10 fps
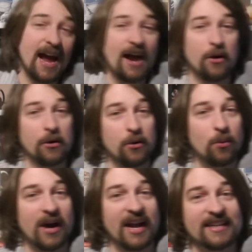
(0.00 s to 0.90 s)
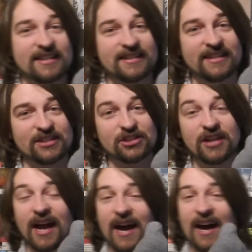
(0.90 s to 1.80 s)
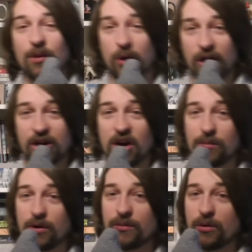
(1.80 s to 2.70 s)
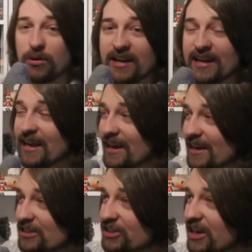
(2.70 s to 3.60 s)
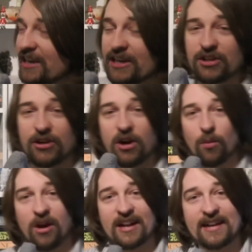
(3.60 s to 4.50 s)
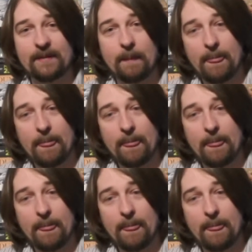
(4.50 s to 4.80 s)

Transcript: I don't know why I did this. I woke up one morning and I decided, you know what?